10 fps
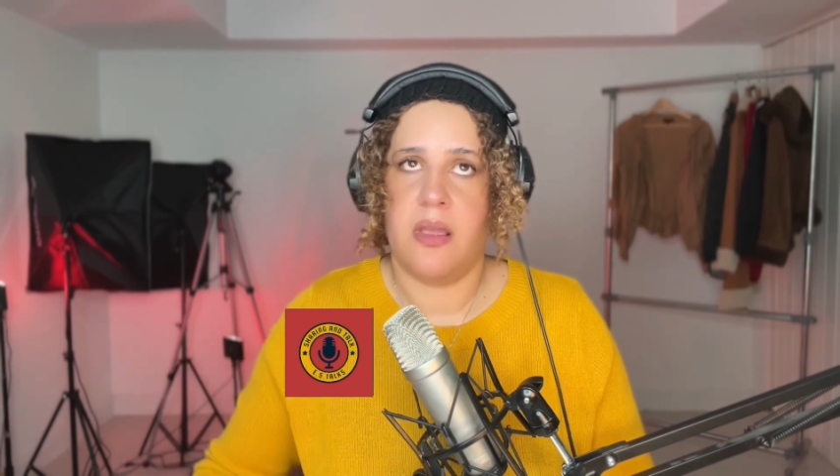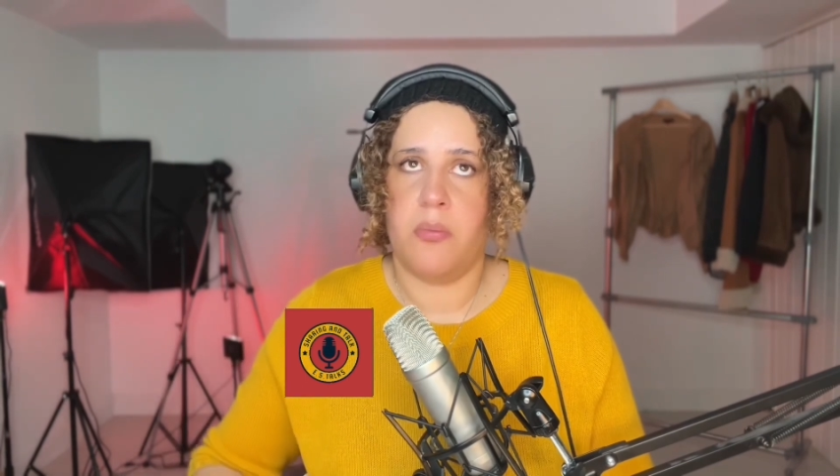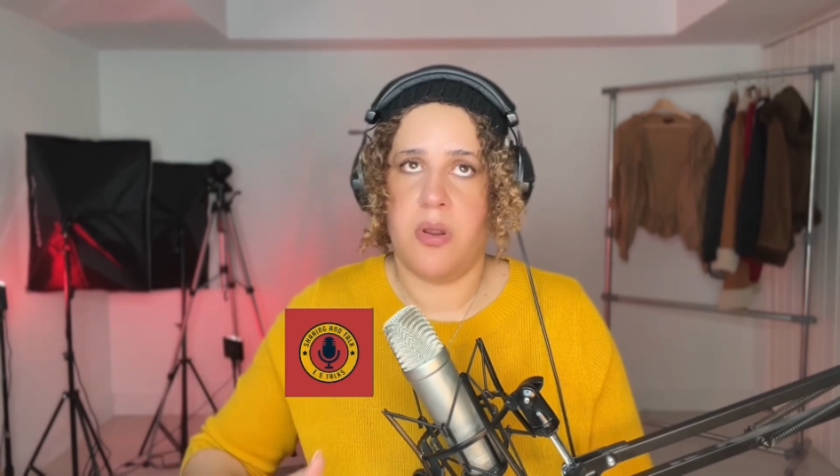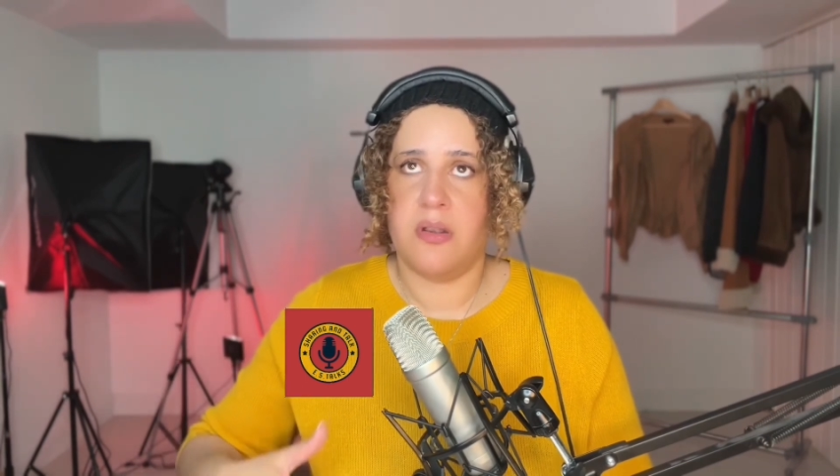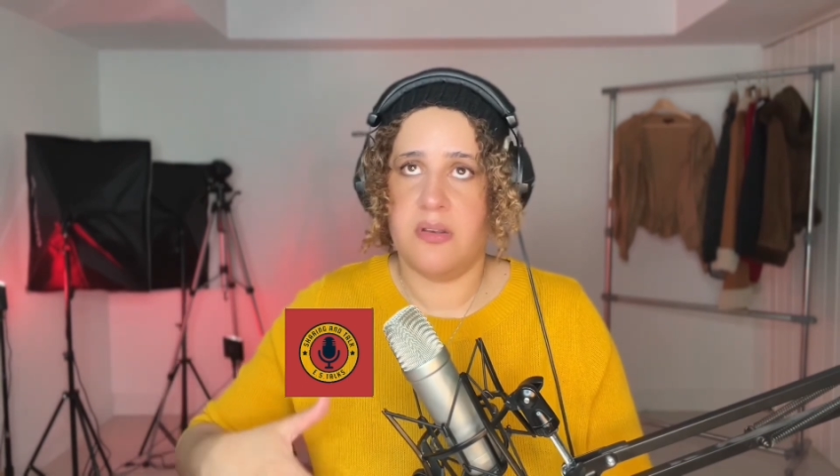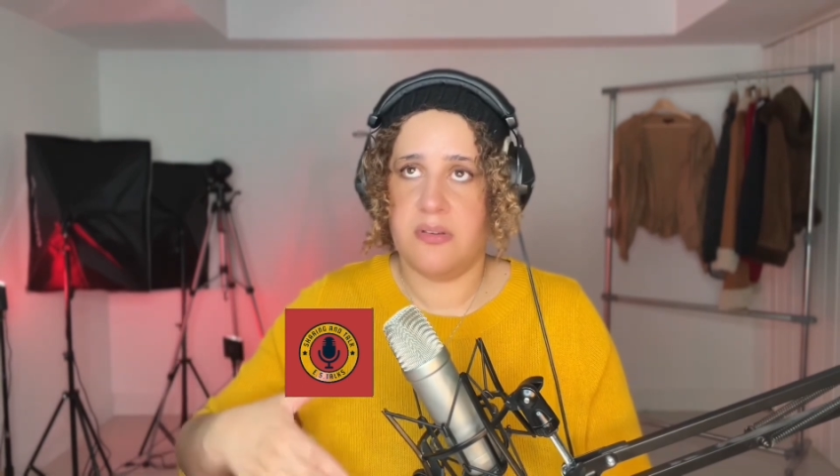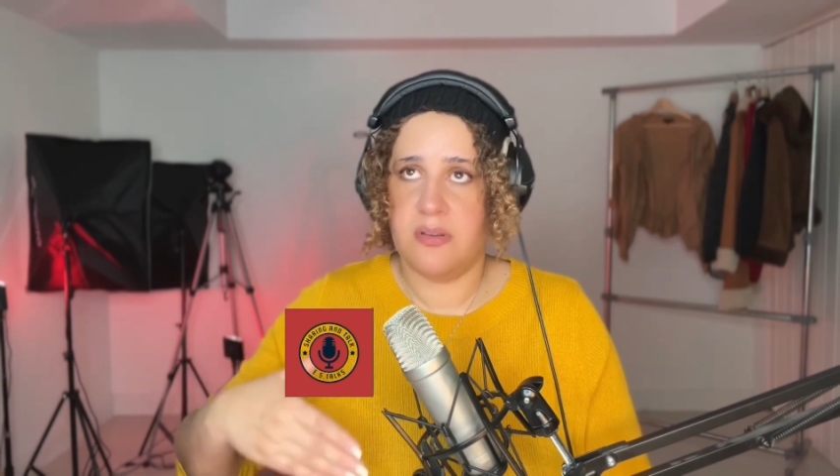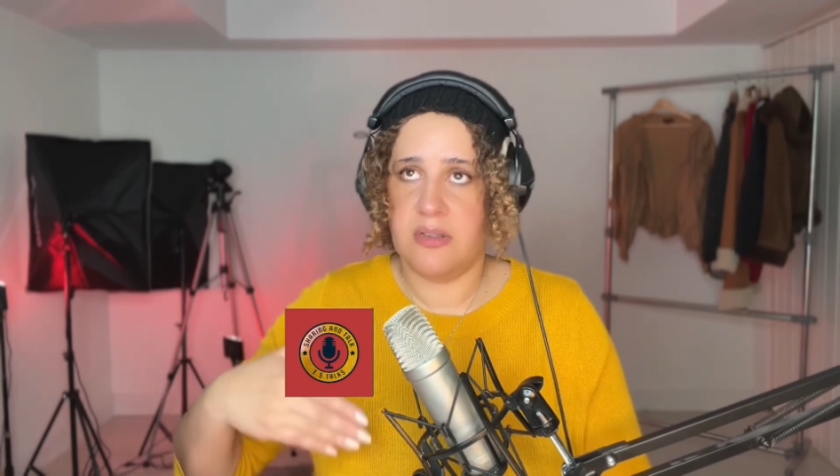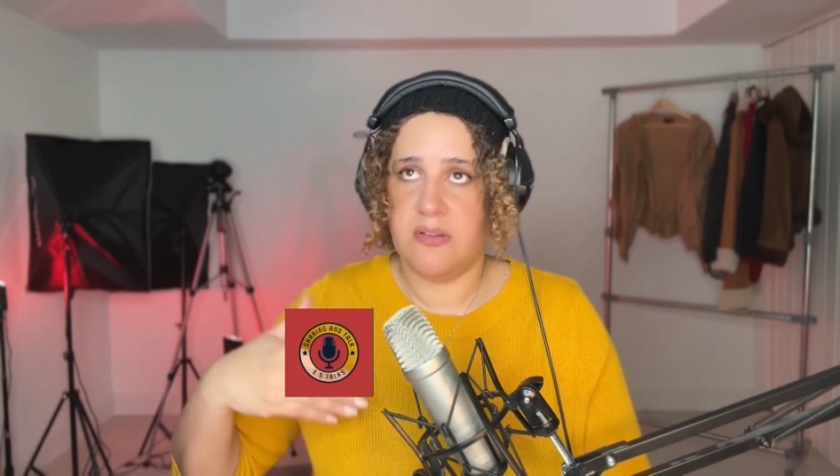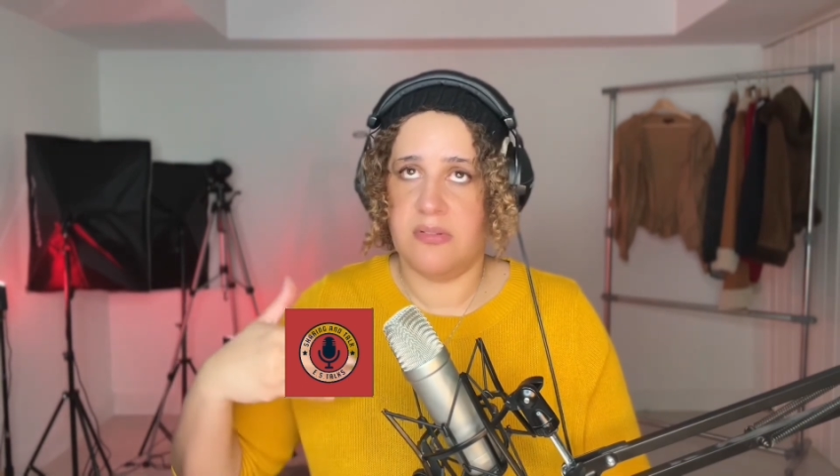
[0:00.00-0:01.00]
I want it
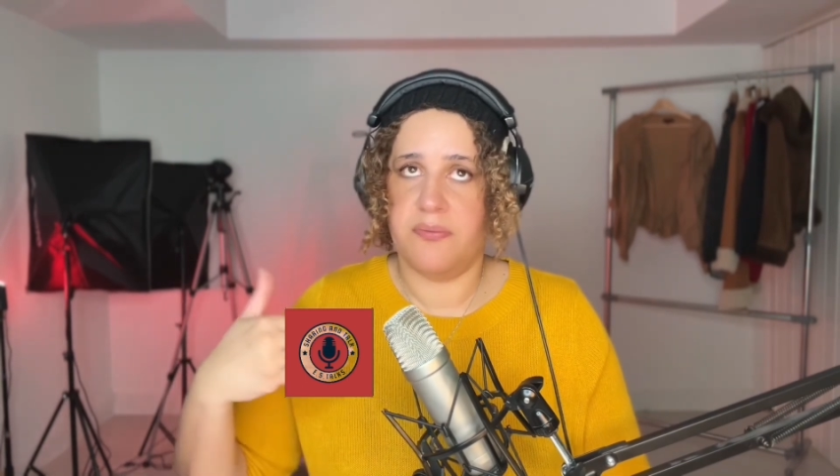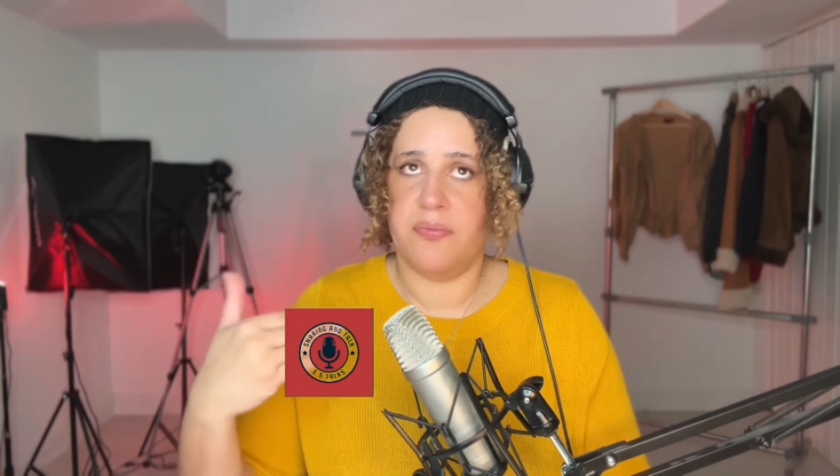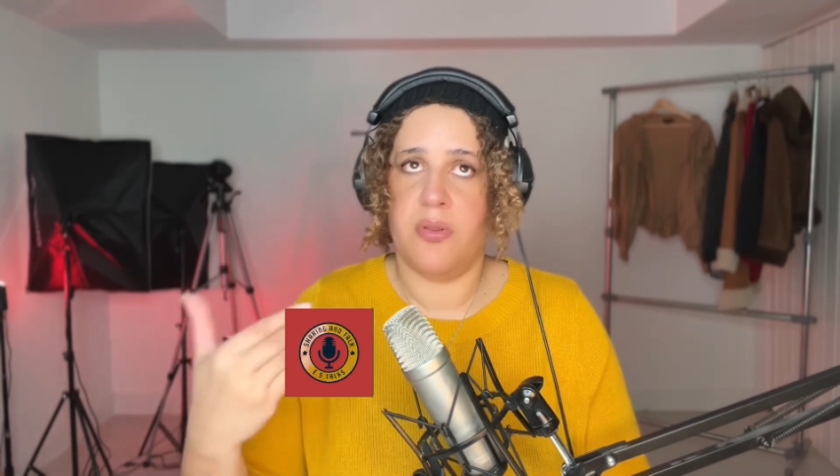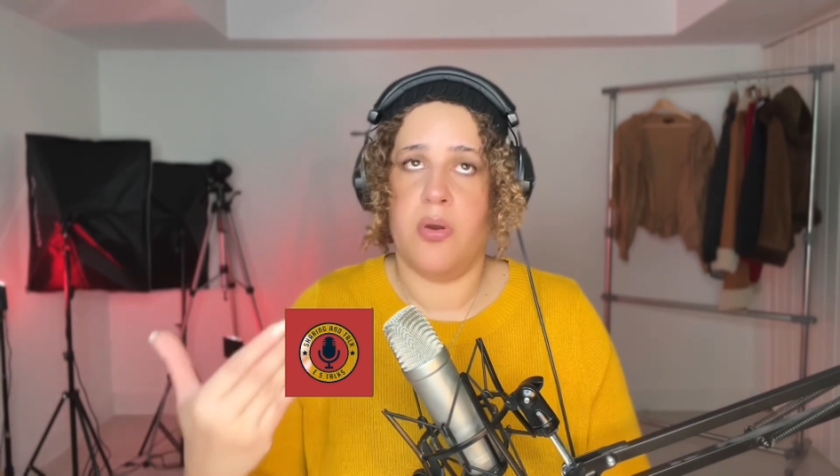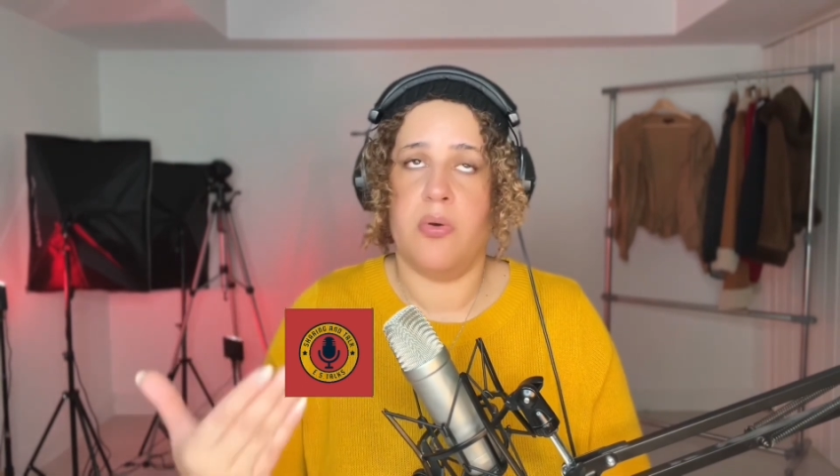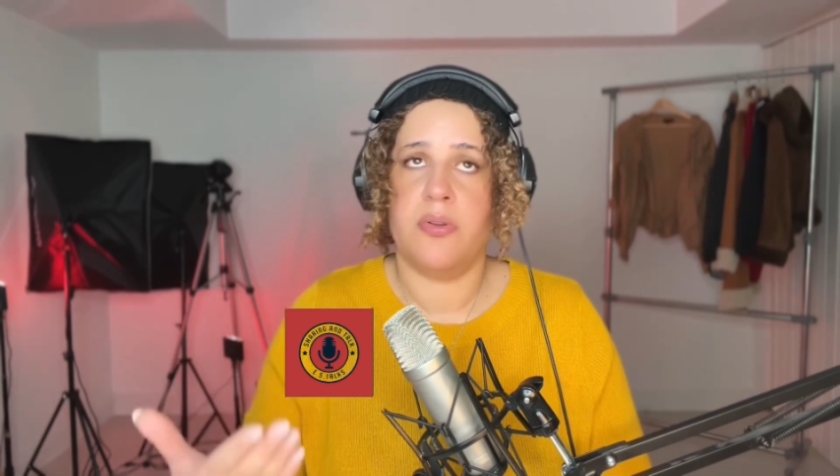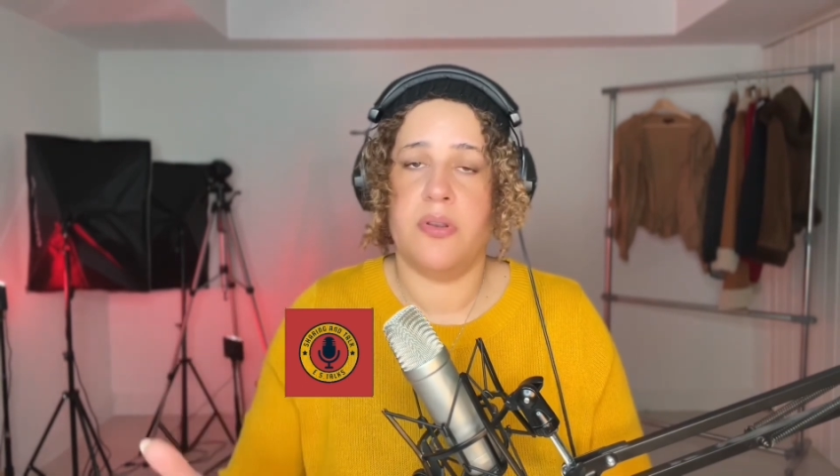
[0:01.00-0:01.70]
to ease and flow.